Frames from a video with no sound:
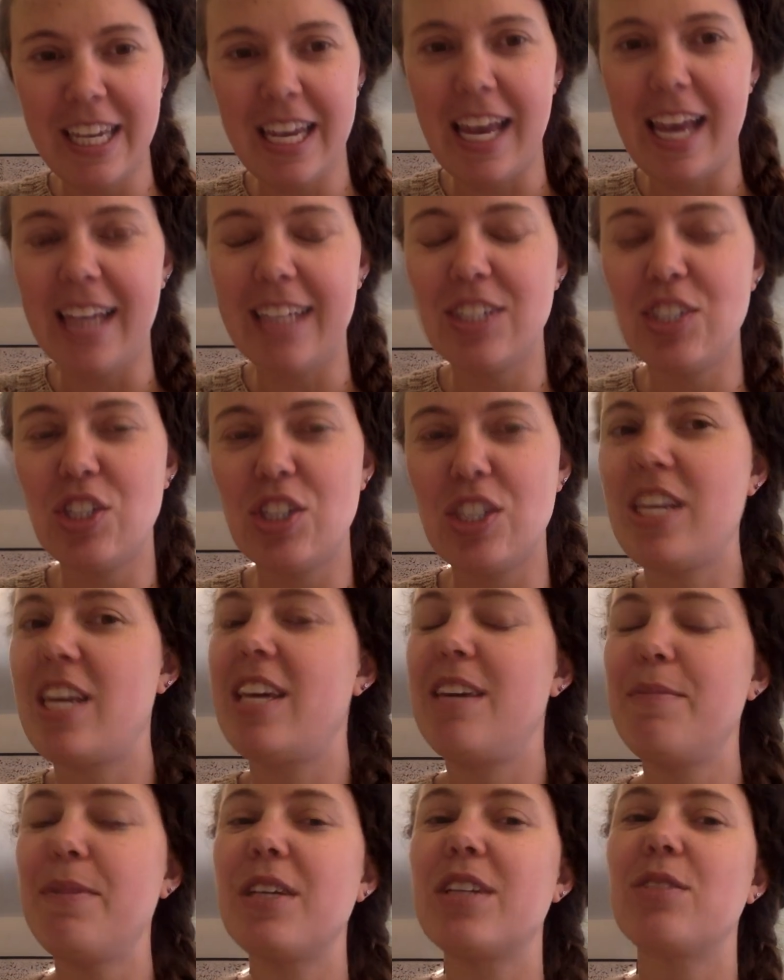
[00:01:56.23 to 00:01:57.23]
and she
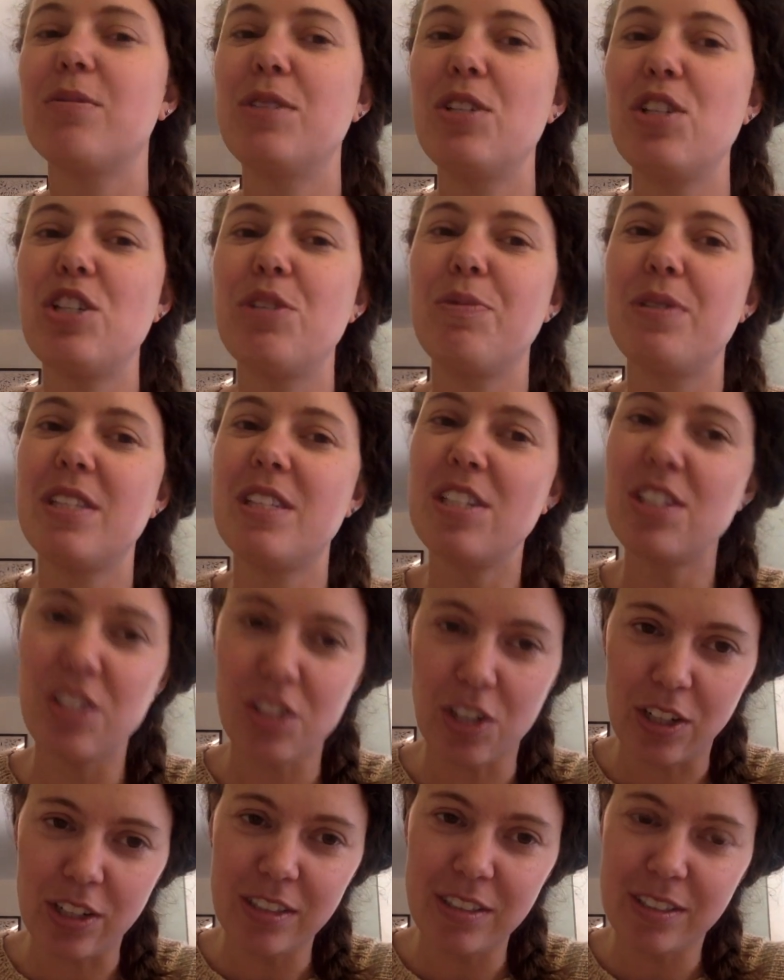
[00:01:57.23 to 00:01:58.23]
came here when she was an
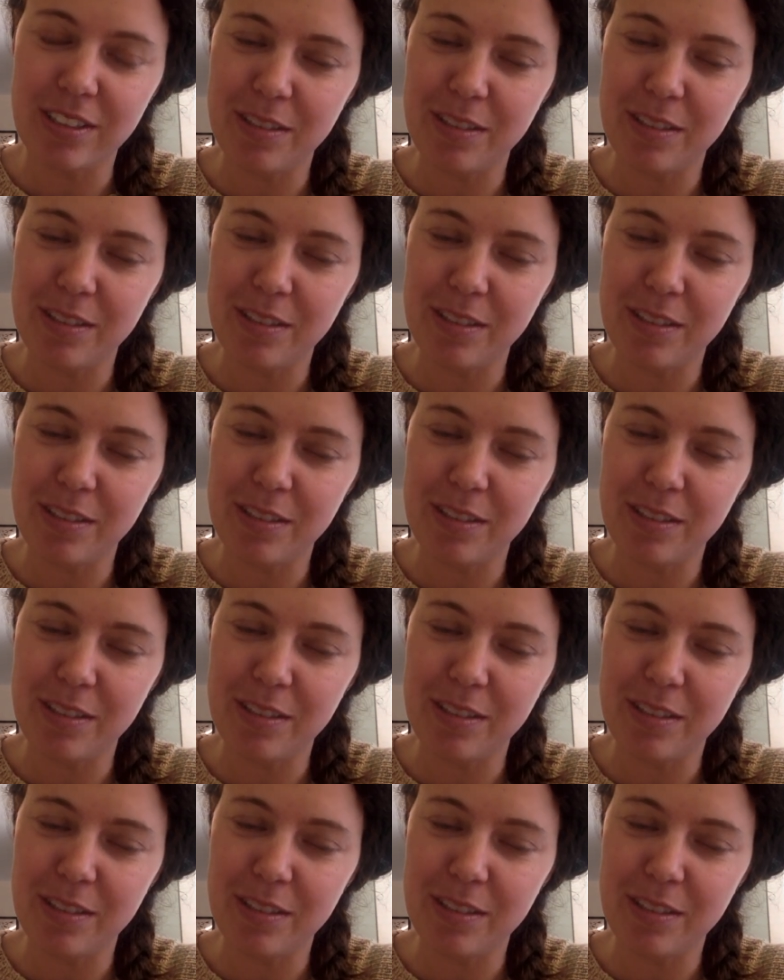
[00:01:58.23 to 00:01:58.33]
adult.